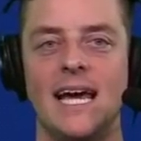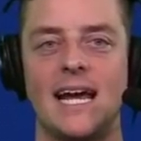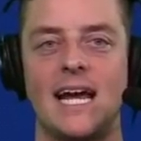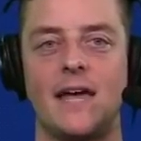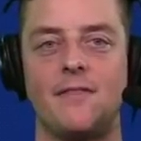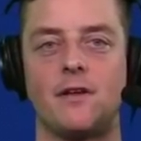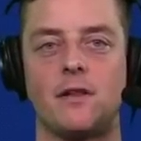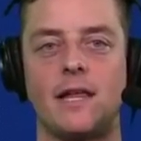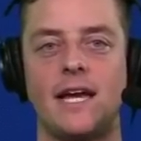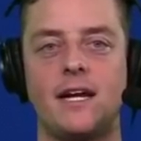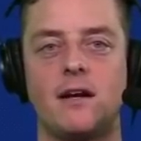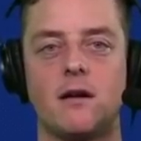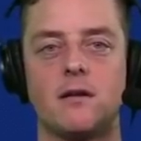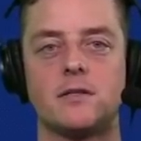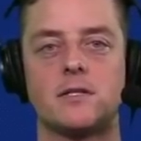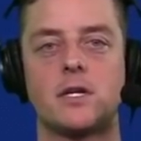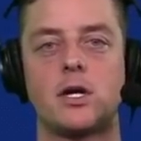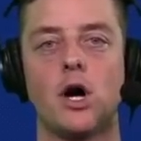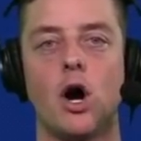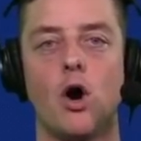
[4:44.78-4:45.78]
Can the
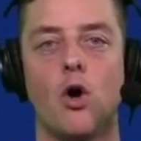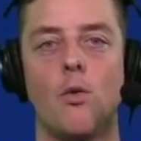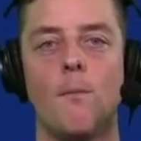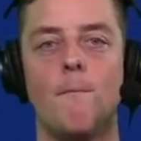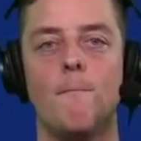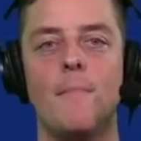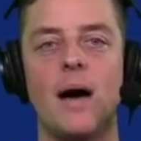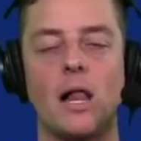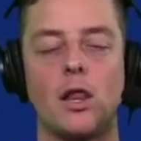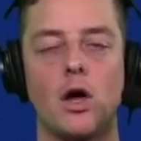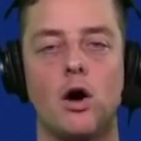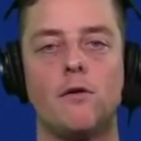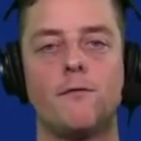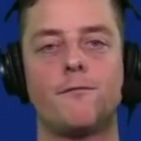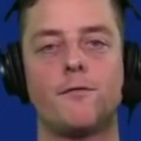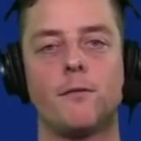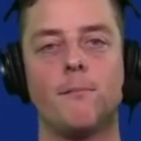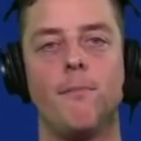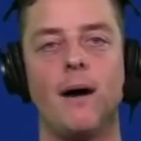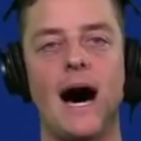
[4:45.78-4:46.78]
Lakers go Melo
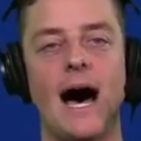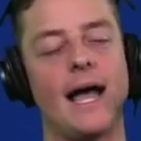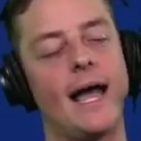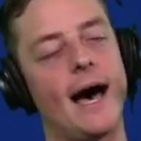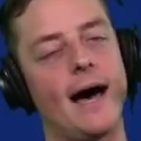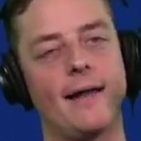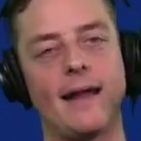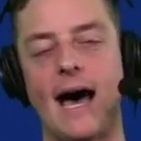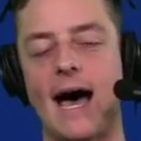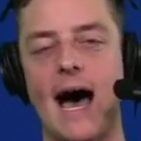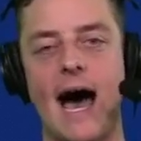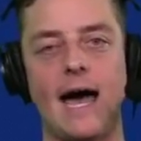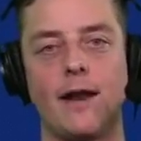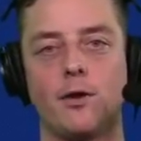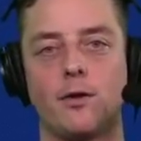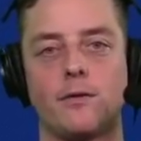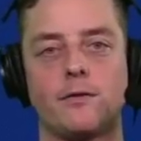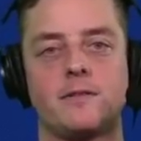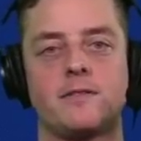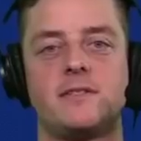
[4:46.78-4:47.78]
for buyout? I, I
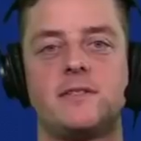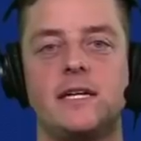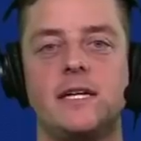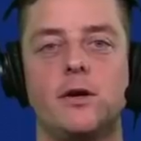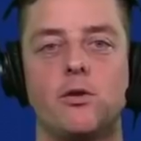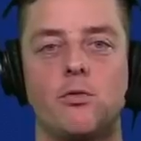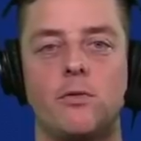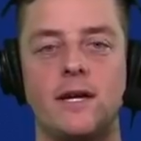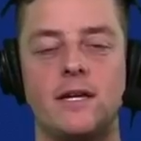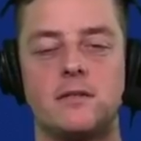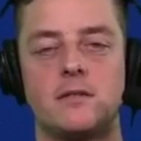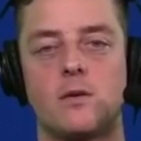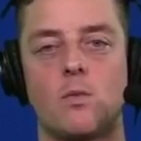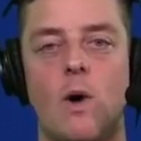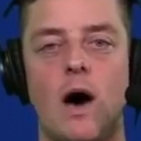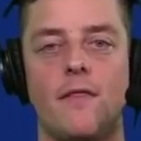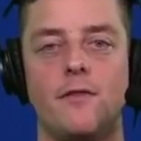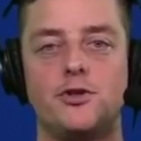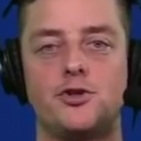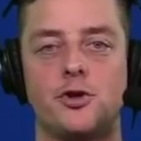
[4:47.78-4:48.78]
don't see a reason
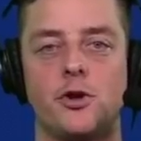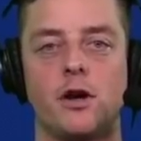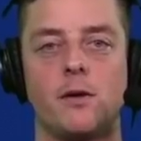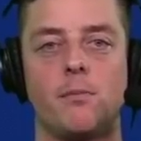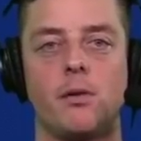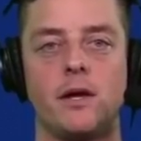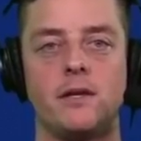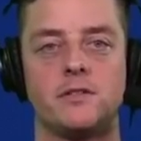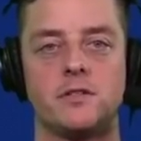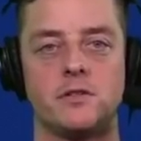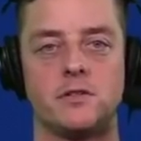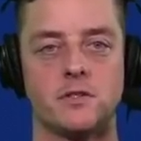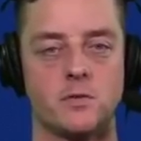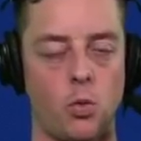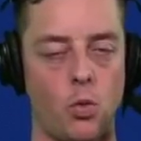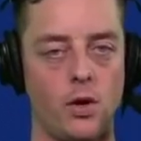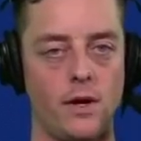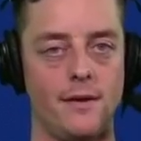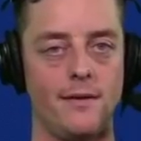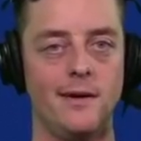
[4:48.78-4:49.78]
why the Trailblazers
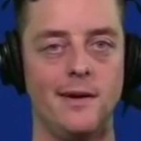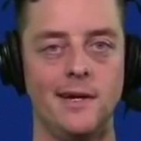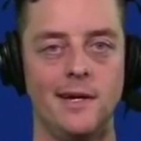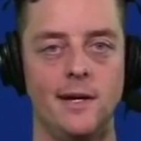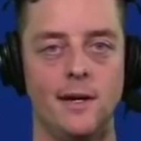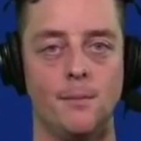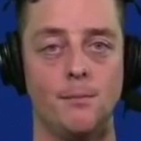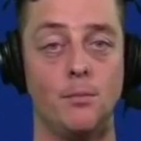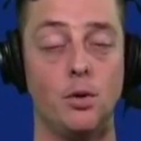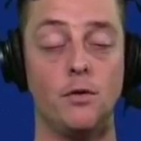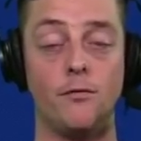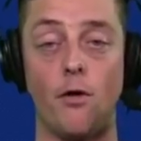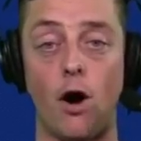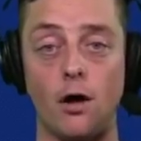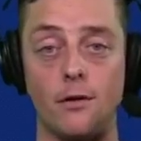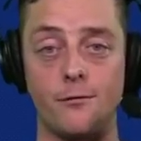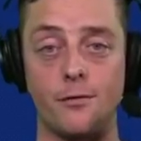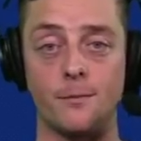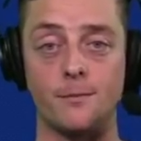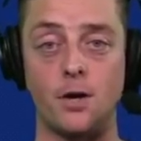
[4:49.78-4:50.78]
would move
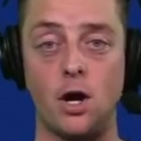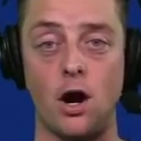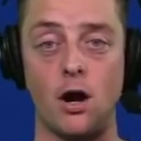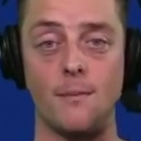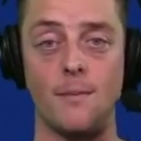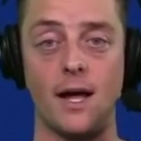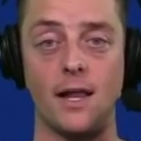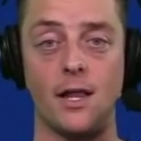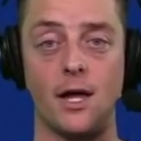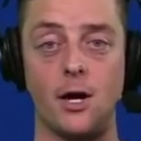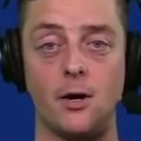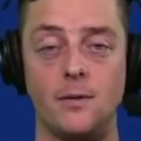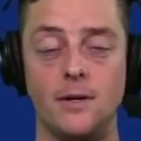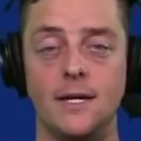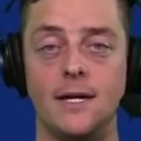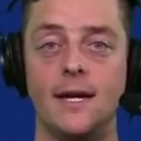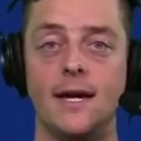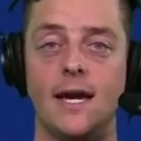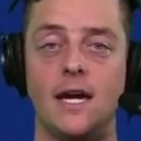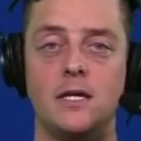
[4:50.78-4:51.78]
on from Carmelo.
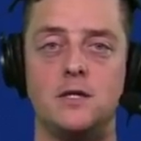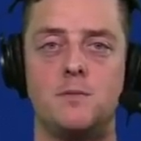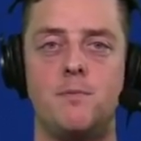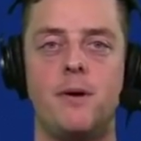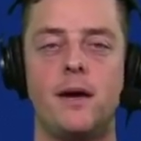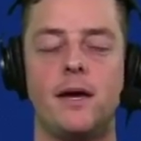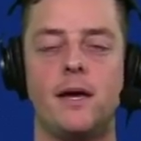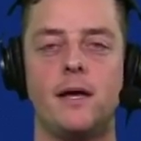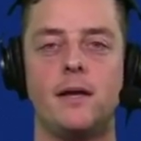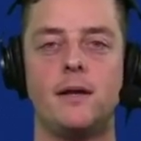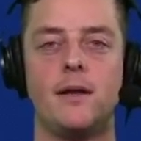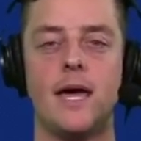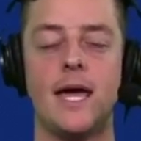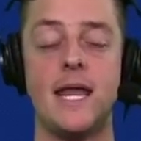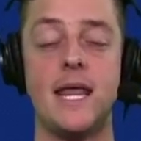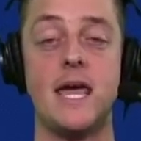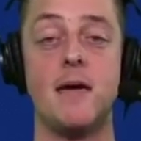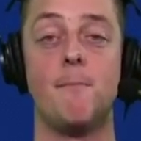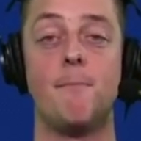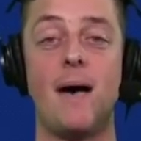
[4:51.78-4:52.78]
He's been an
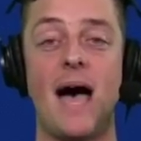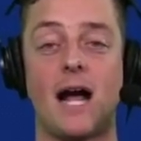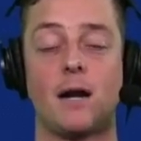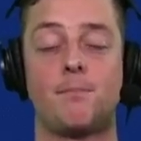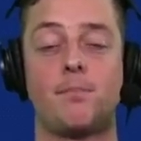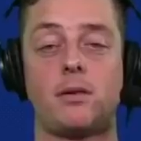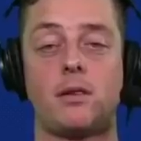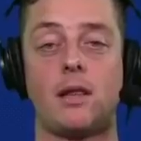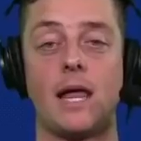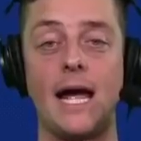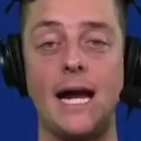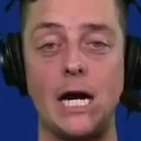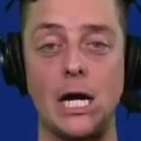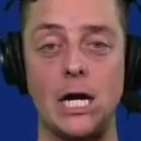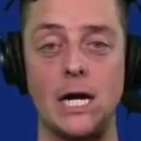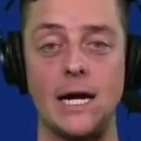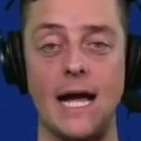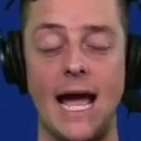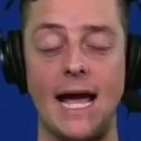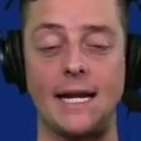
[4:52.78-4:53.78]
impact
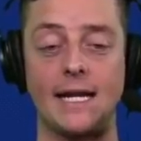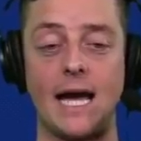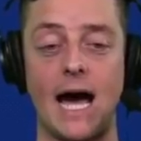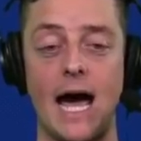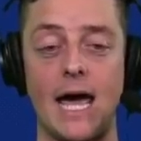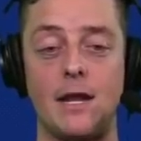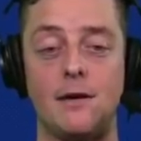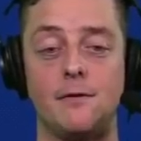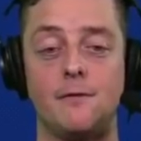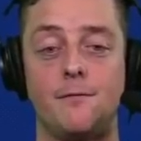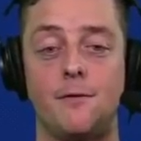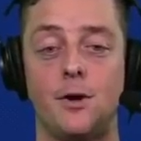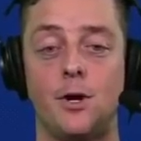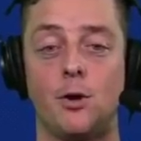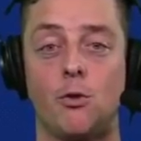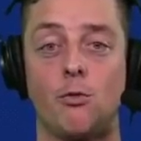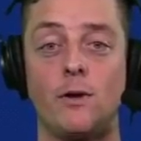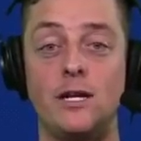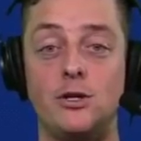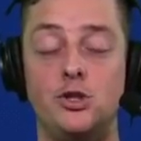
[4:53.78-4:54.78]
player and kind of
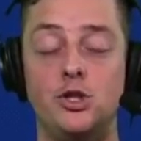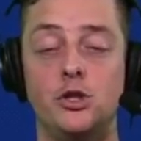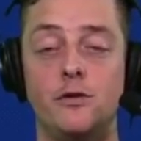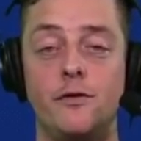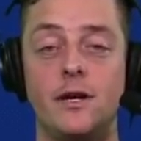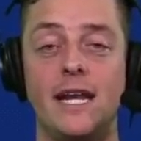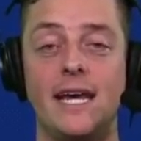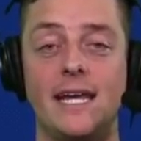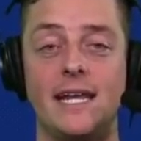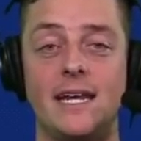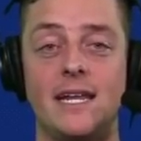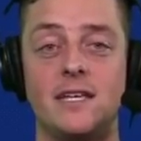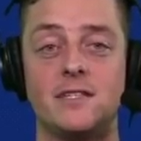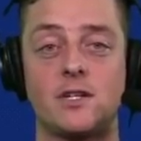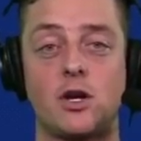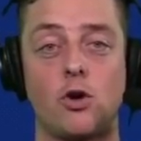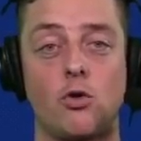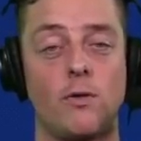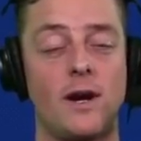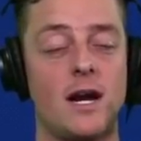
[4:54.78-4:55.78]
rejuvenated his
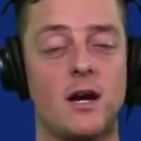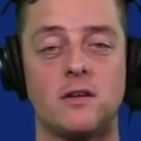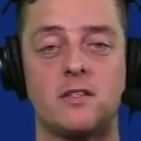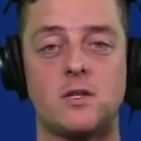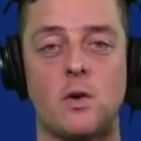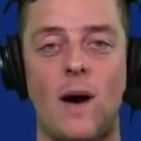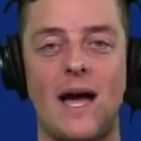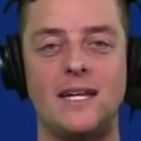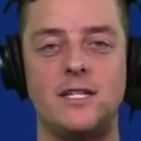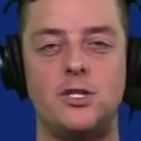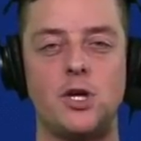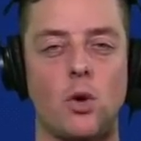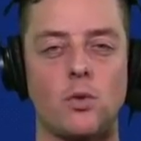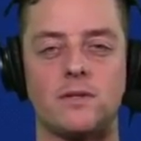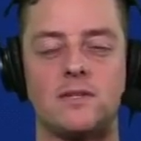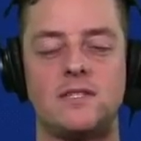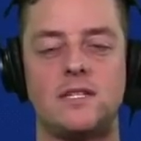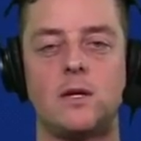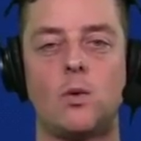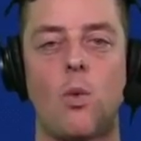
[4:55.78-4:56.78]
career, so I
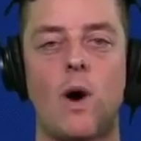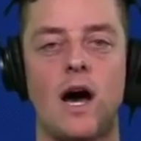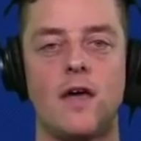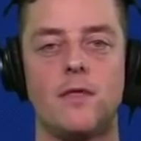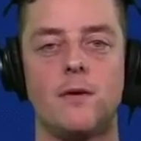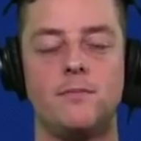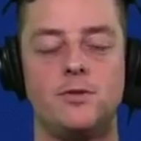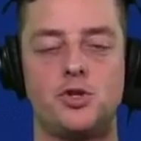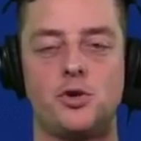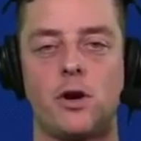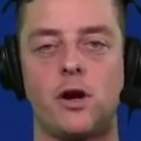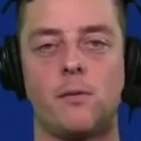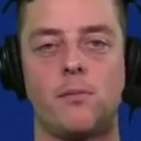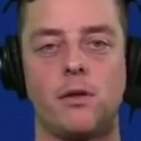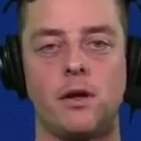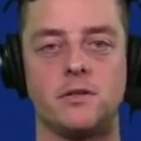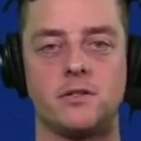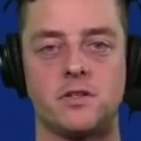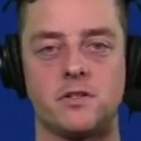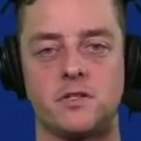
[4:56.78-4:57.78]
don't see why the
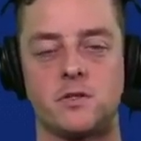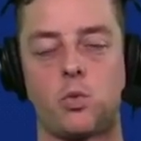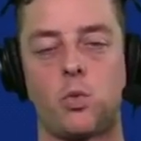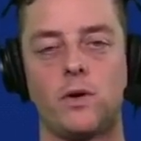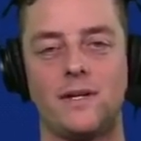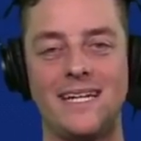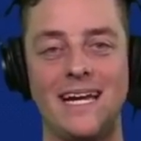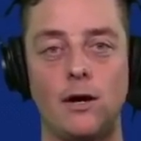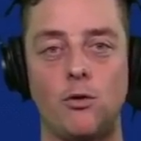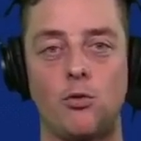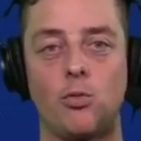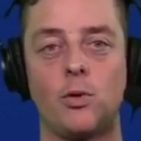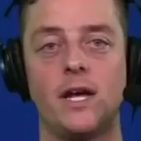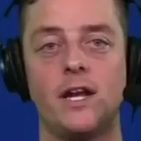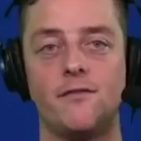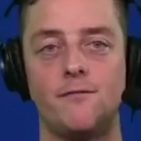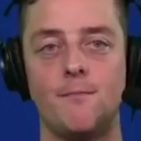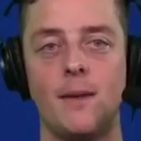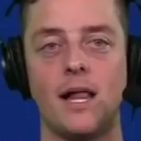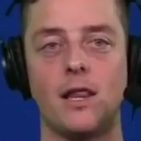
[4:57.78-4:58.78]
Trailblazers would get rid
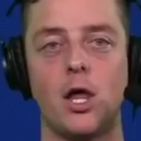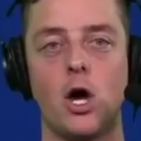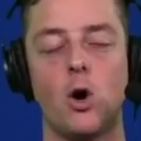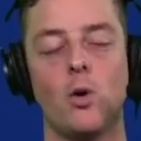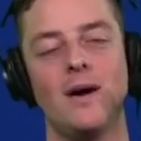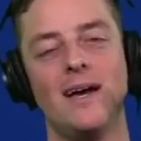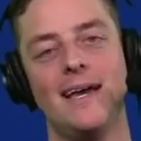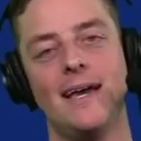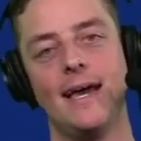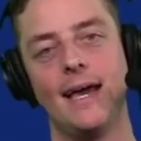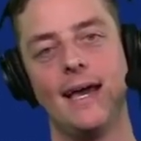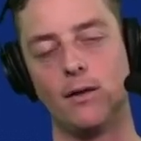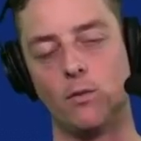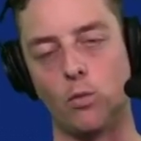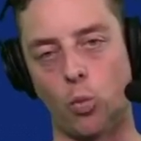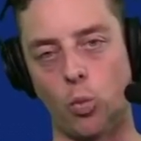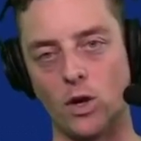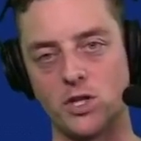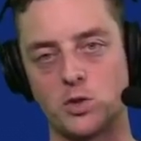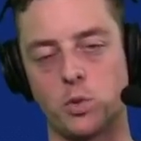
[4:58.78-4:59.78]
of Melo,
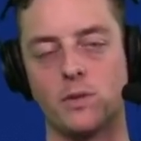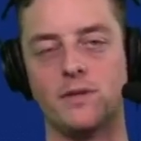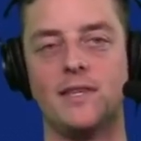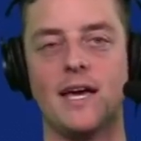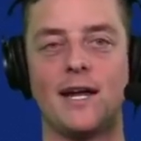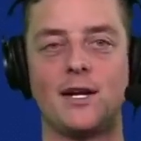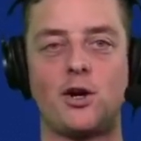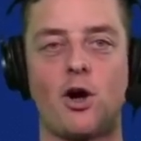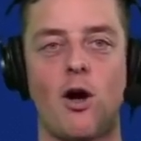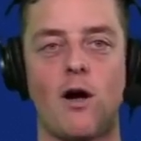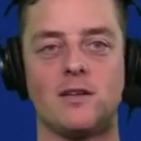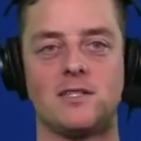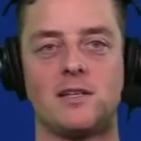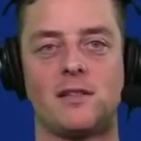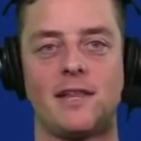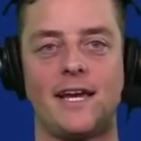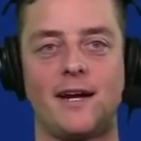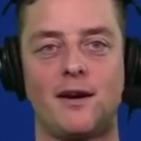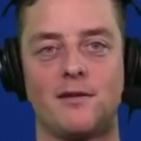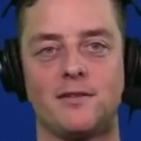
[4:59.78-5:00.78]
which would then cause the
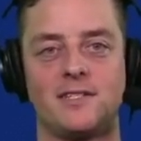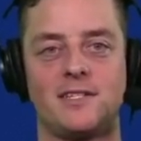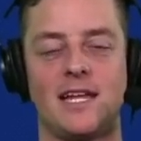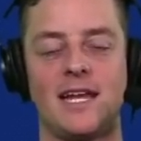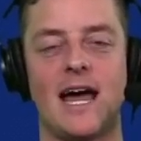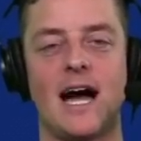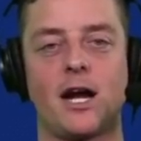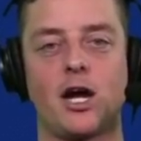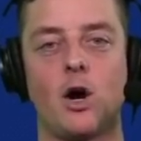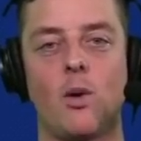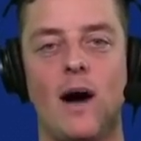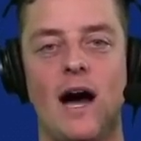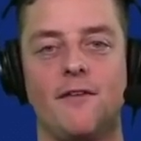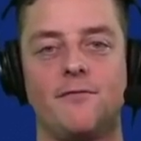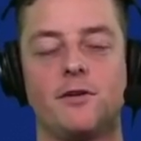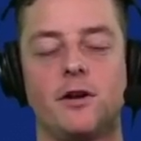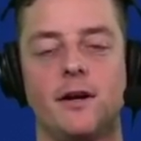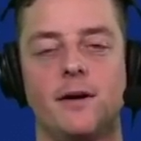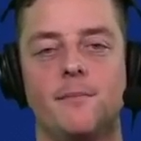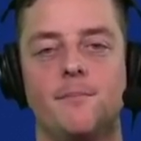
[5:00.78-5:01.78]
Lakers to not go
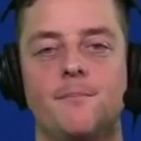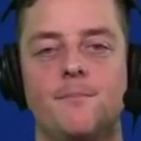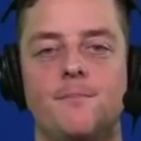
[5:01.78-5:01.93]
after him.